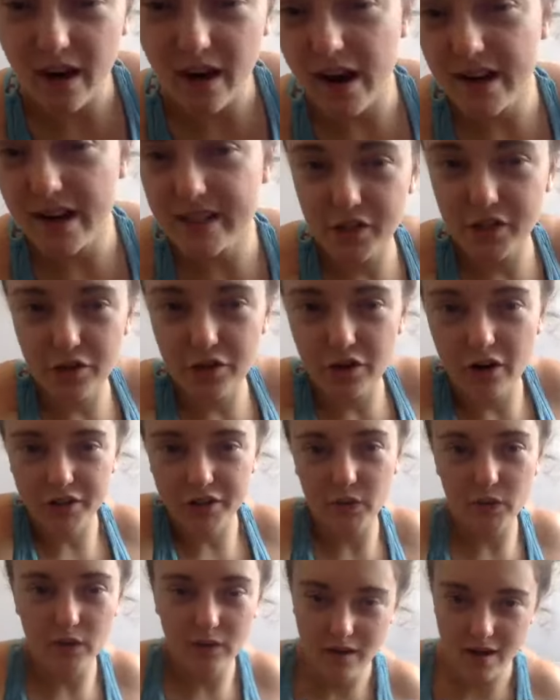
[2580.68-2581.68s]
guys, you're on
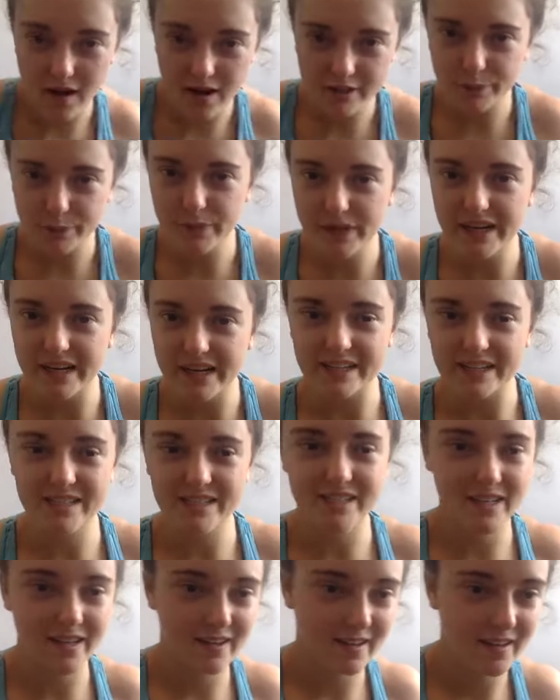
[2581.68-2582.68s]
your last
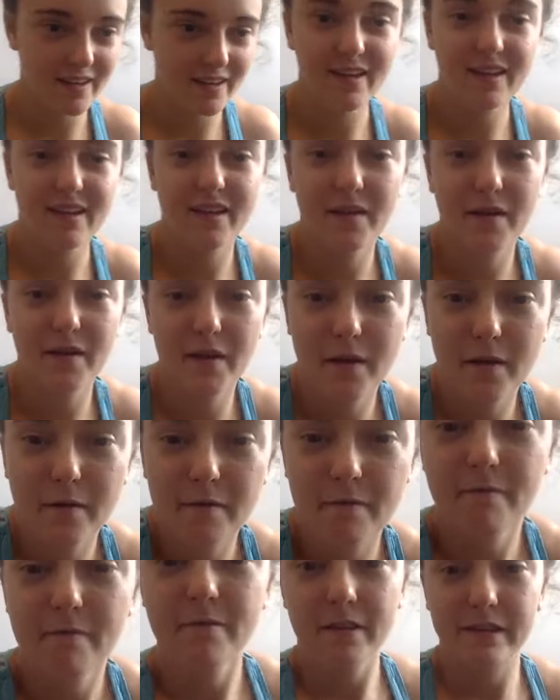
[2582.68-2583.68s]
minutes.
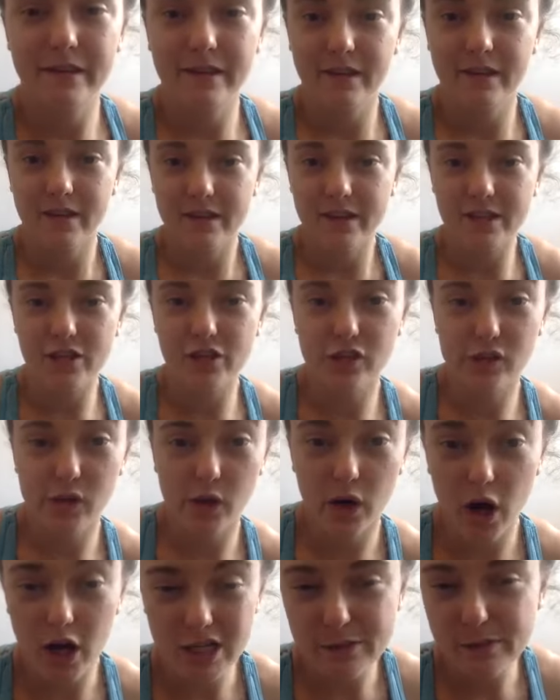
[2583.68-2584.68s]
This is your
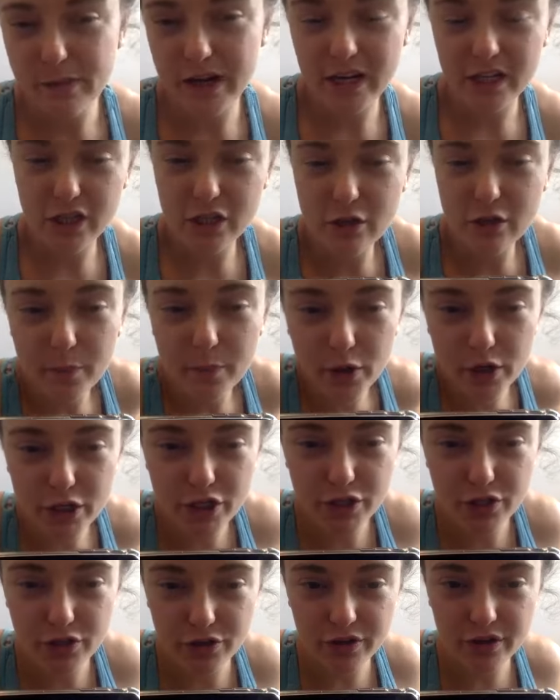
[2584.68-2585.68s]
last minutes to push
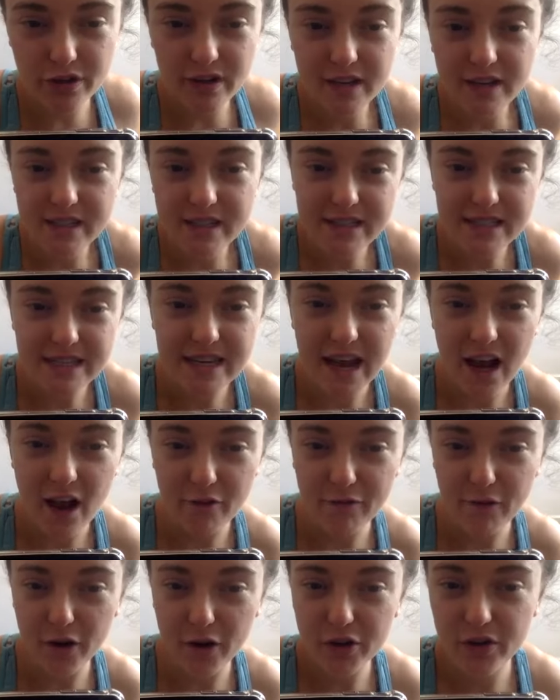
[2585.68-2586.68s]
through, see how
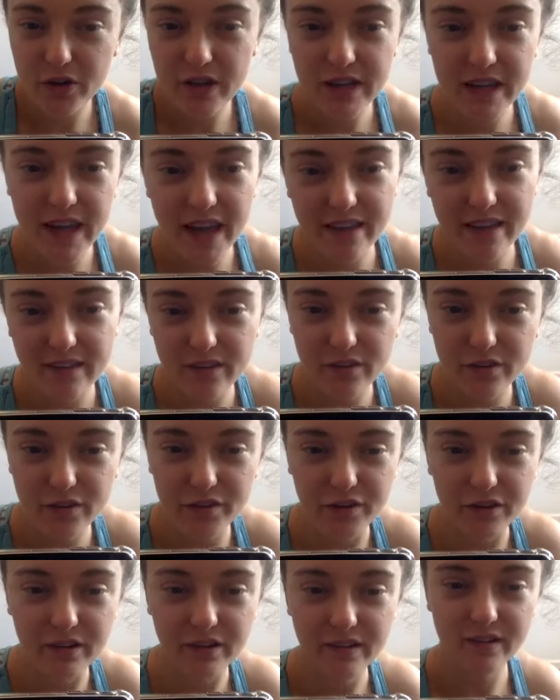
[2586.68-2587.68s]
far you can get
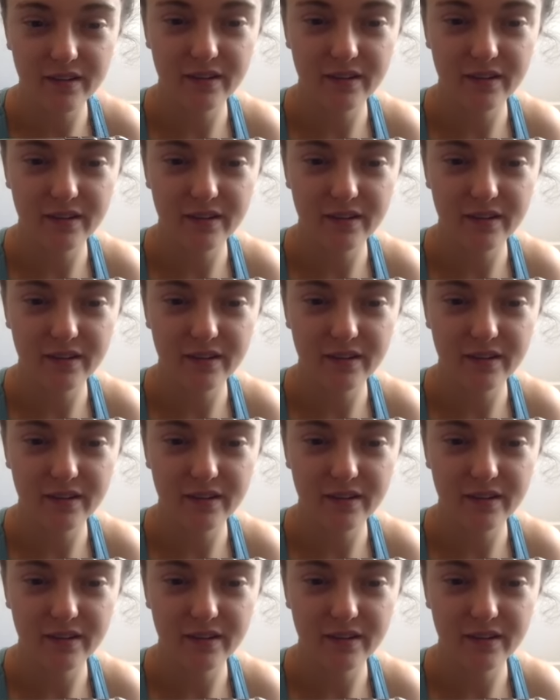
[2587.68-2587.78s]
through.